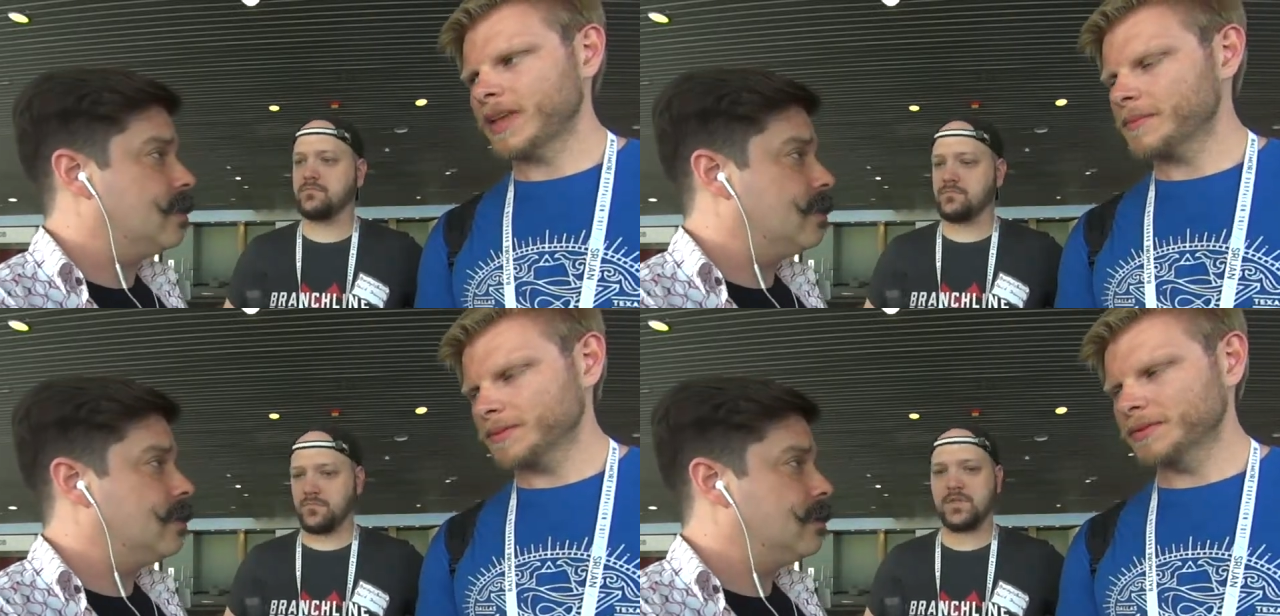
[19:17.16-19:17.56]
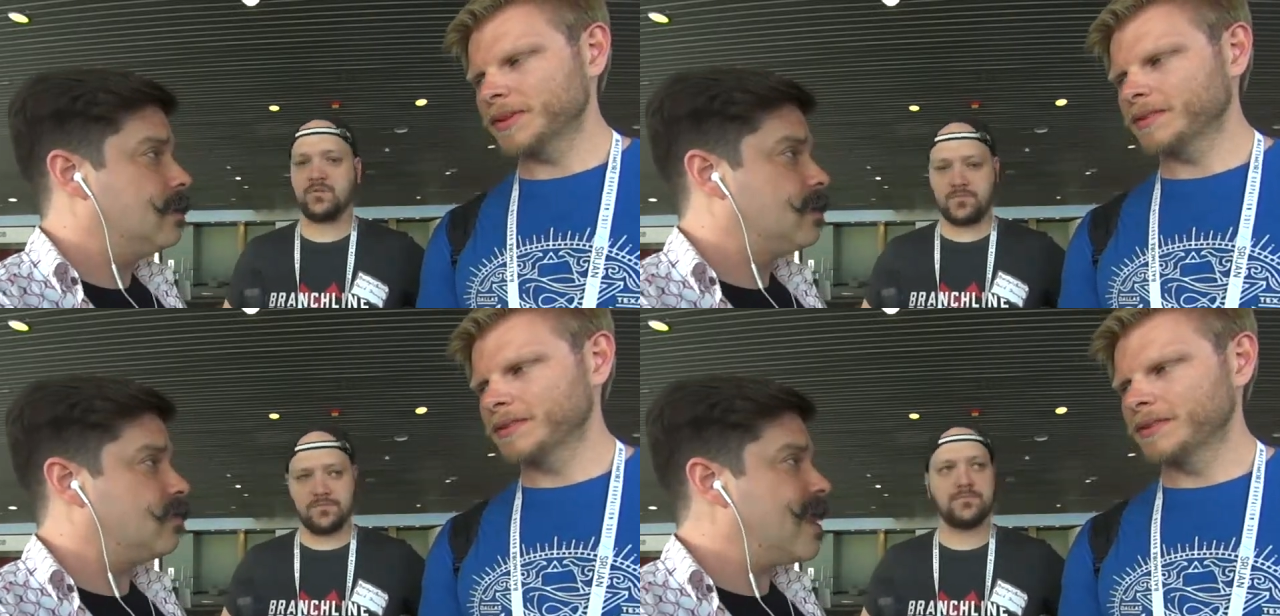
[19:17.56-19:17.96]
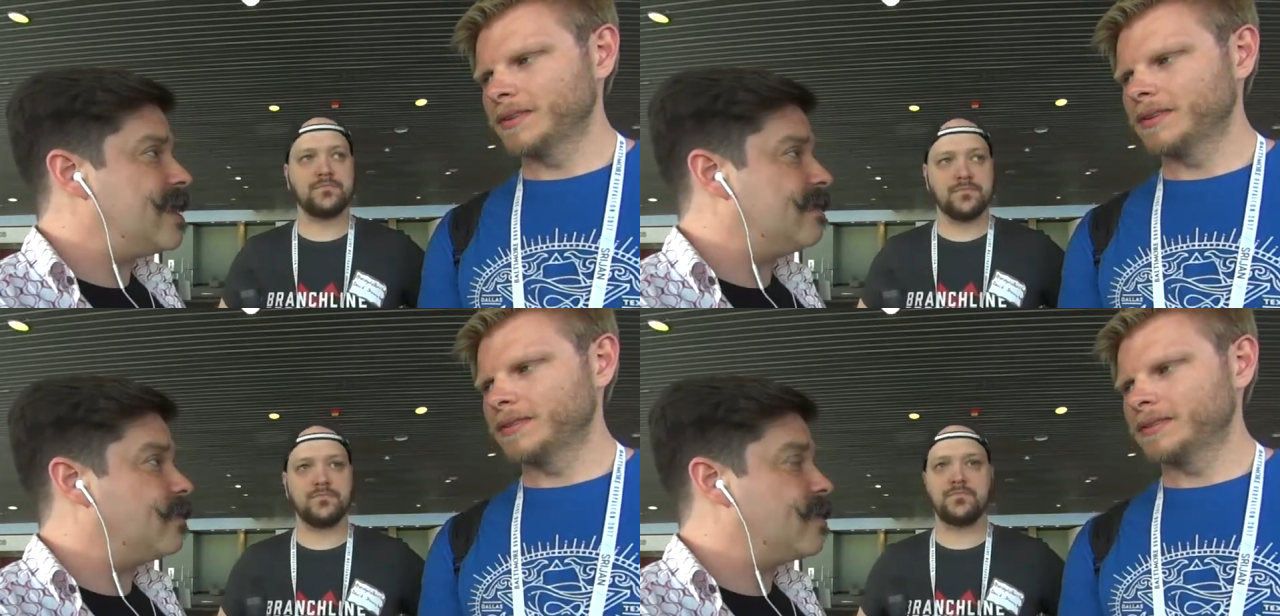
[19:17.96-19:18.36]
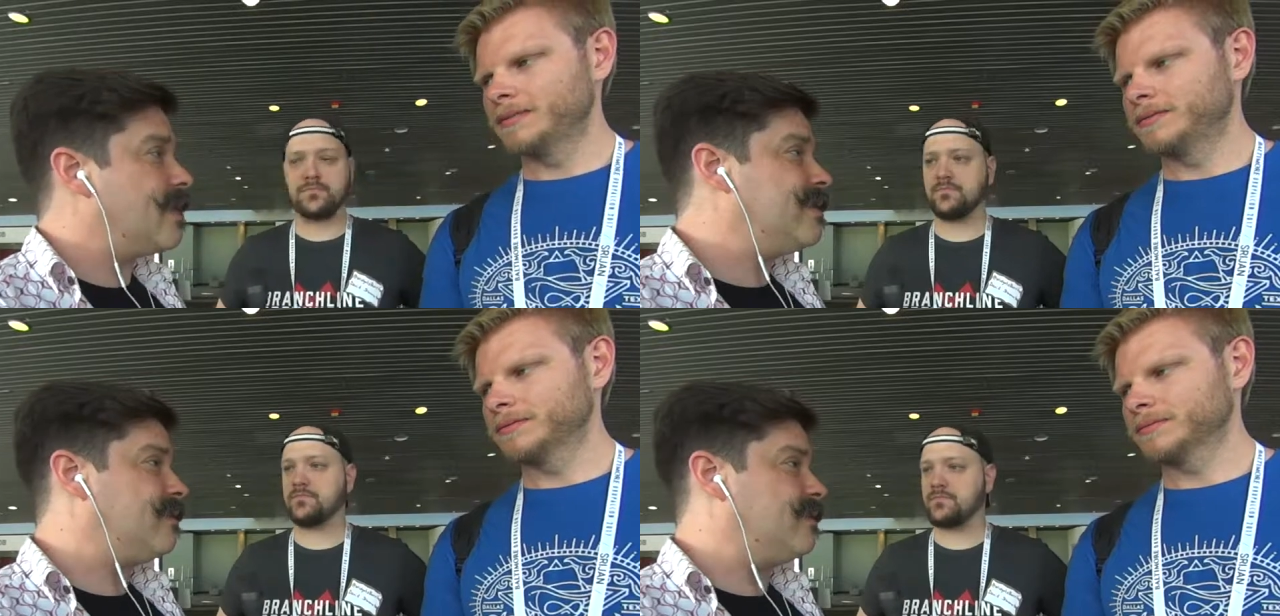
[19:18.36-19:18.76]
Speaker 1: Absolutely. Great. It's been
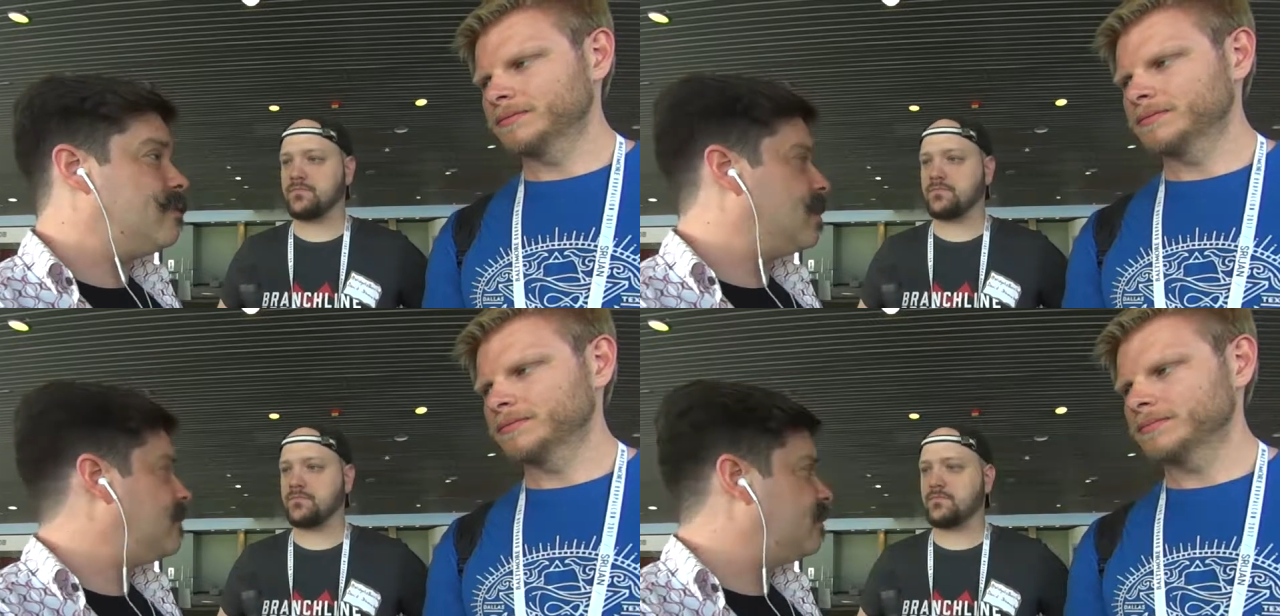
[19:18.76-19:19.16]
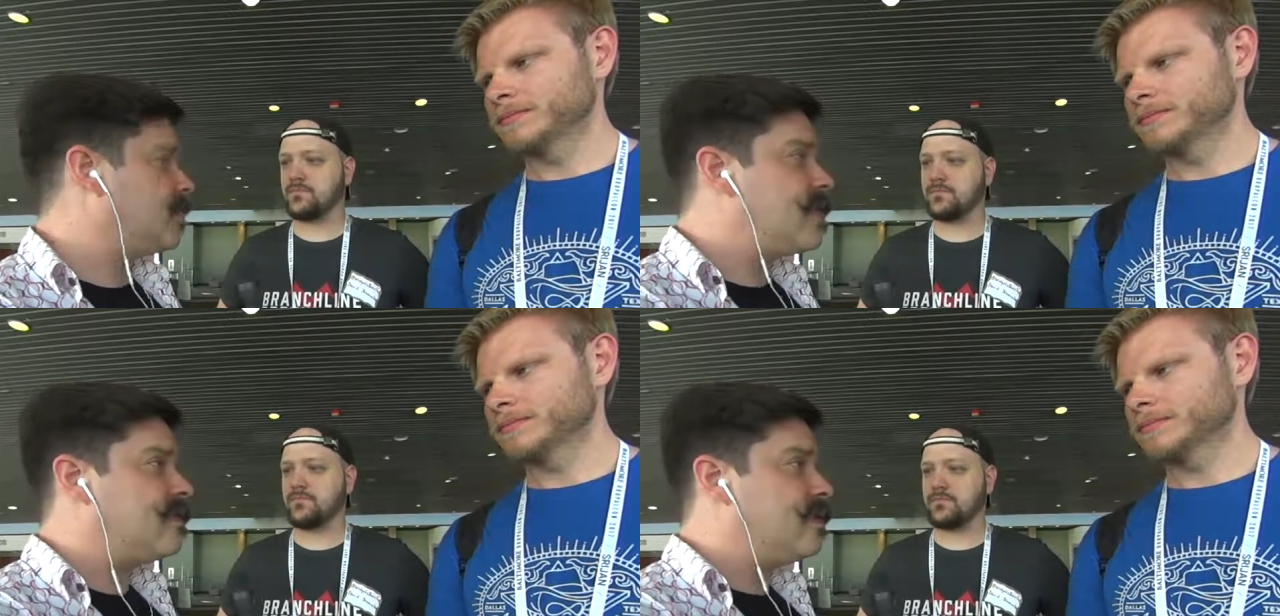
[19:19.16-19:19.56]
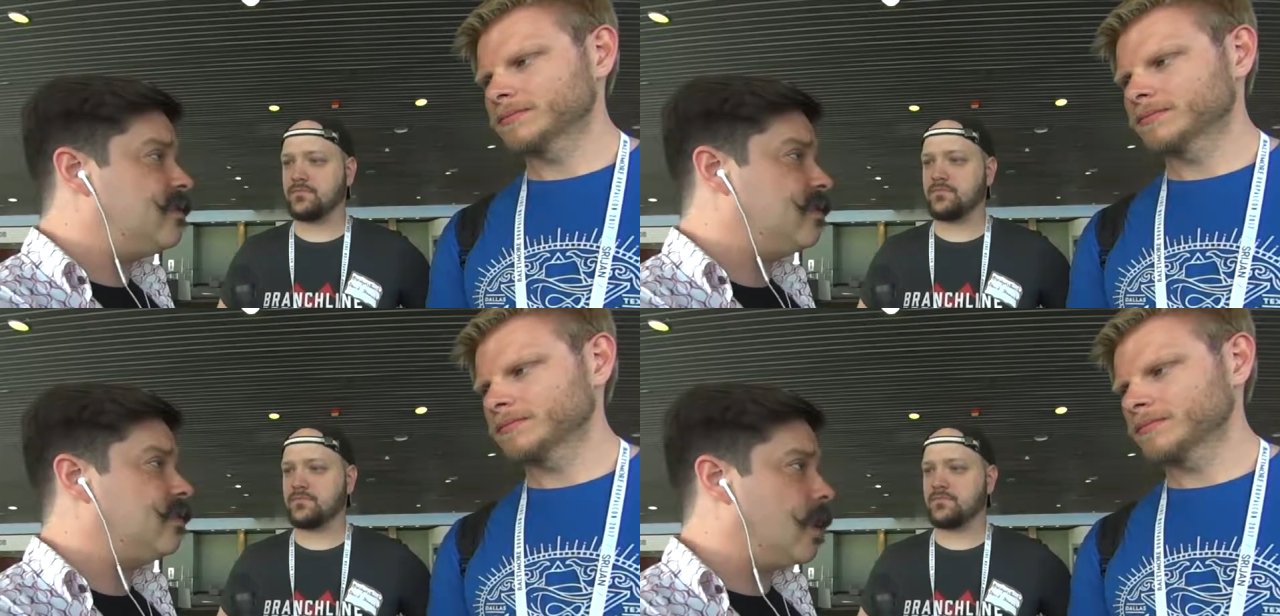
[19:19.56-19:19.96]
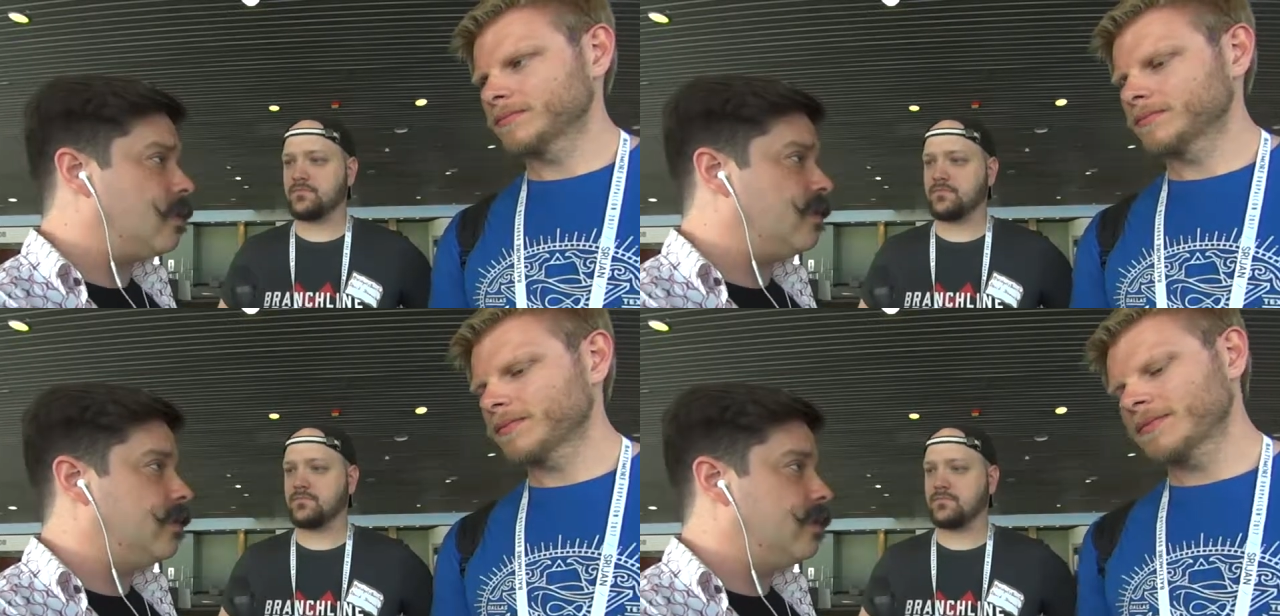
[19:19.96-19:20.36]
great to see you guys. It's been great to meet you and talk
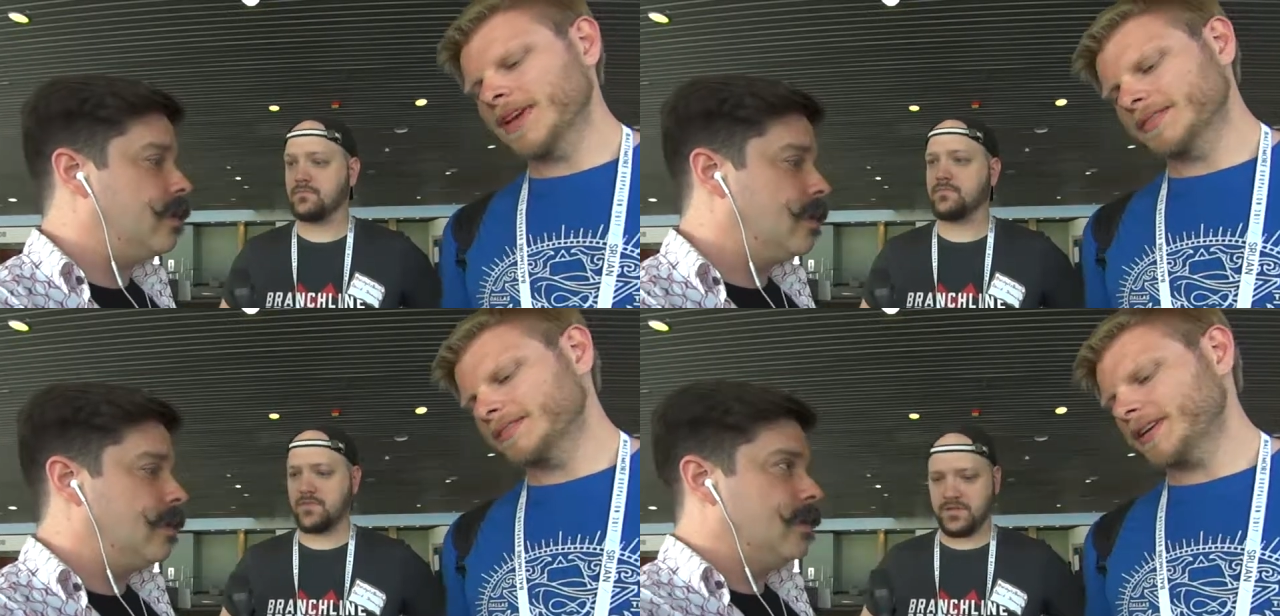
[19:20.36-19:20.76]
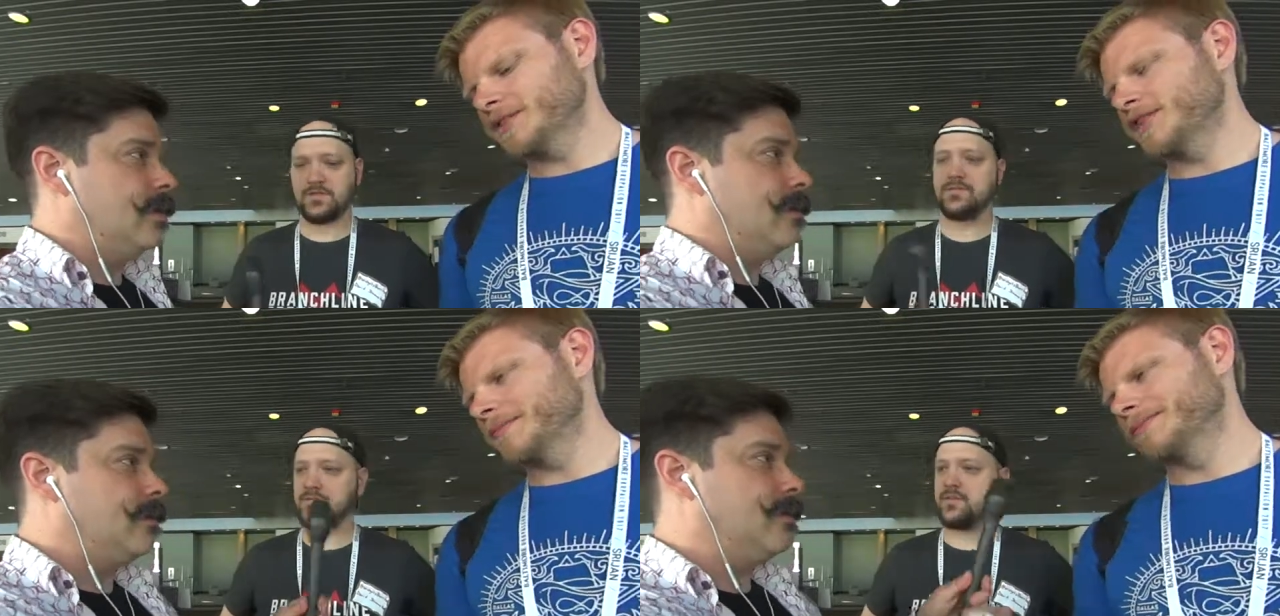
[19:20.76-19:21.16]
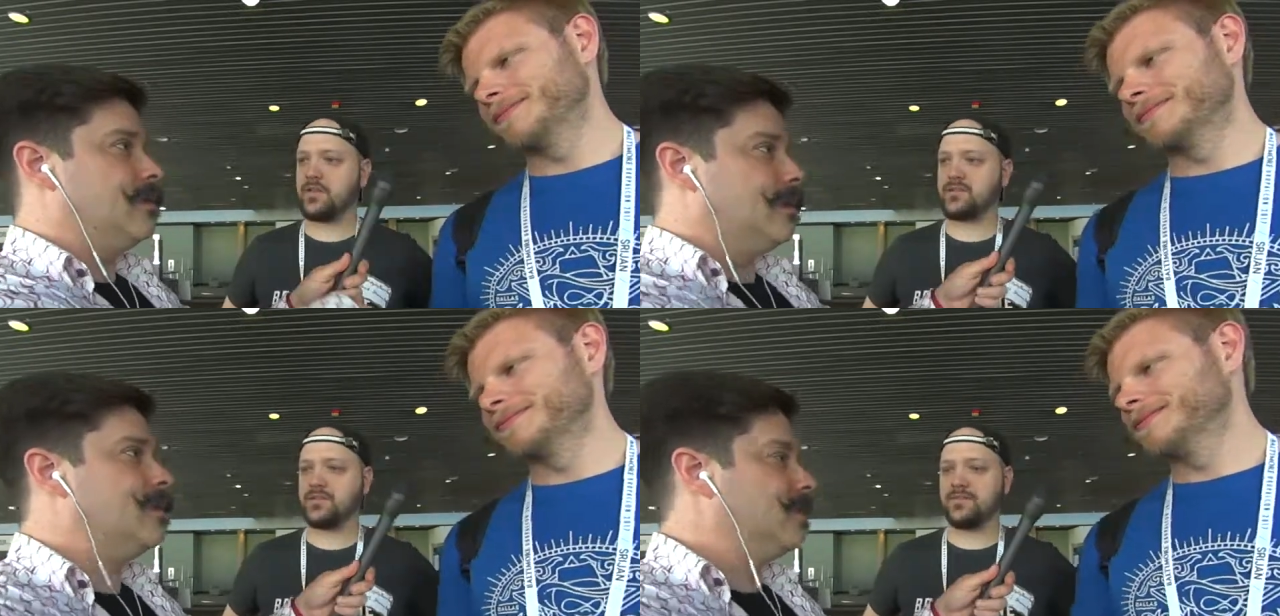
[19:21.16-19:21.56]
with you. Yes. Thank you, Jeremy. Yes.